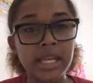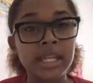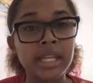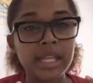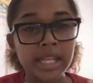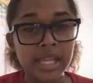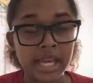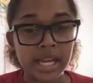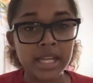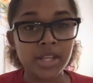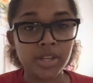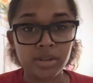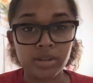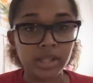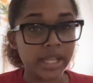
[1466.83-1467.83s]
in getting
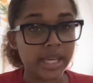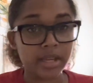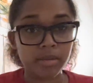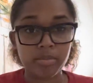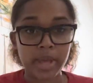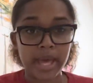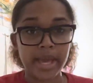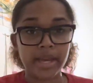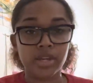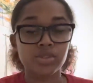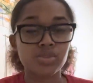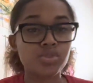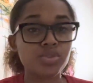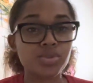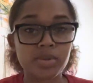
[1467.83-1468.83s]
your lick back.
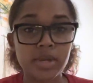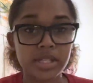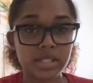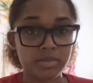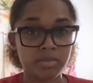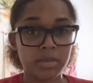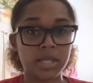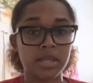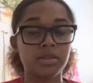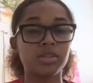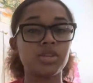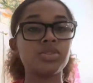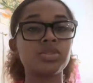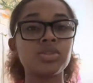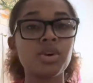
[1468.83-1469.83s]
Trust me,
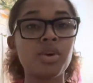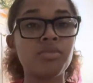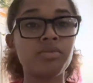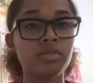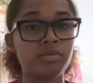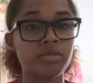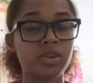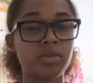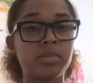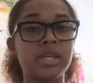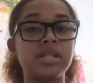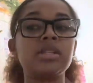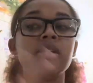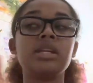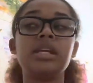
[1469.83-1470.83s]
there's no fulfillment.
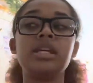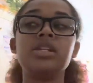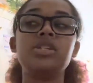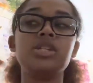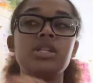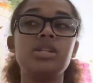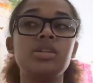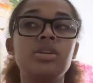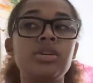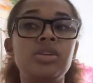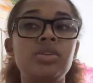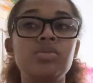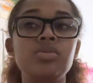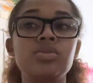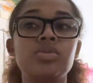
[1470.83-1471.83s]
He cheated on
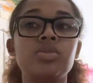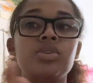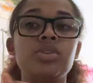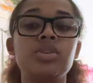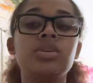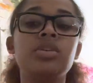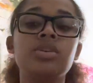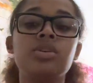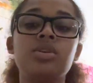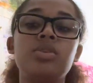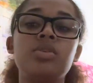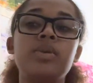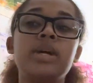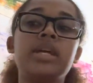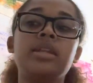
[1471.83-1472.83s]
you, so you're gonna
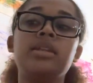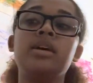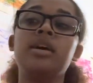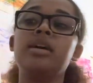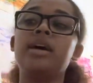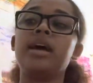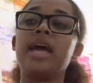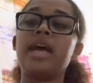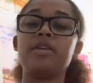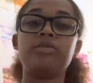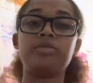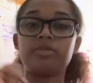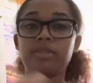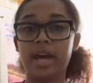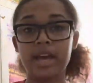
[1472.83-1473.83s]
go and
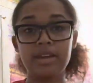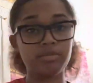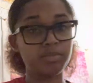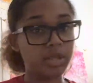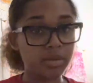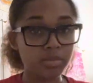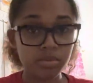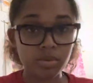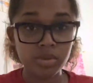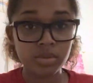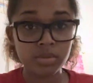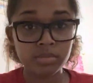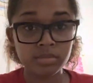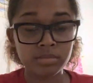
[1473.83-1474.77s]
F5 people.